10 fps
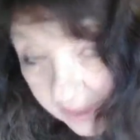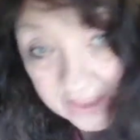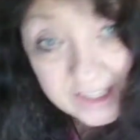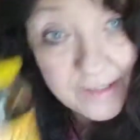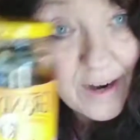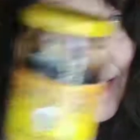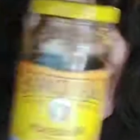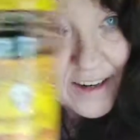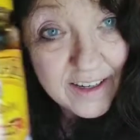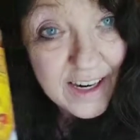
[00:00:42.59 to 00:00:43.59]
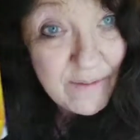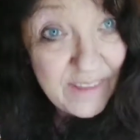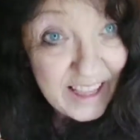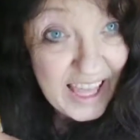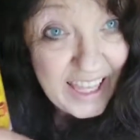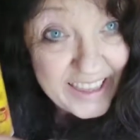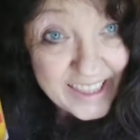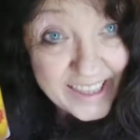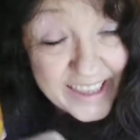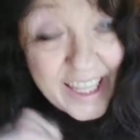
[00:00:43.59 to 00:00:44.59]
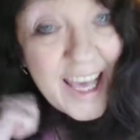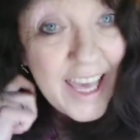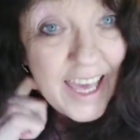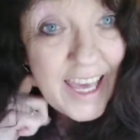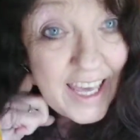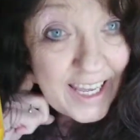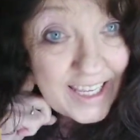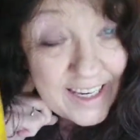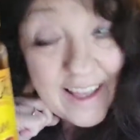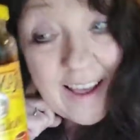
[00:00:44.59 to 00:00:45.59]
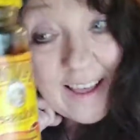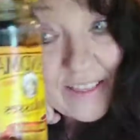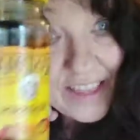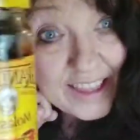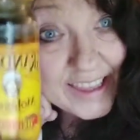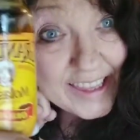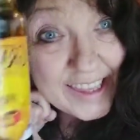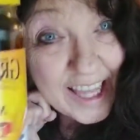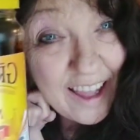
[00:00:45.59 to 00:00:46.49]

this right here, molasses. And this has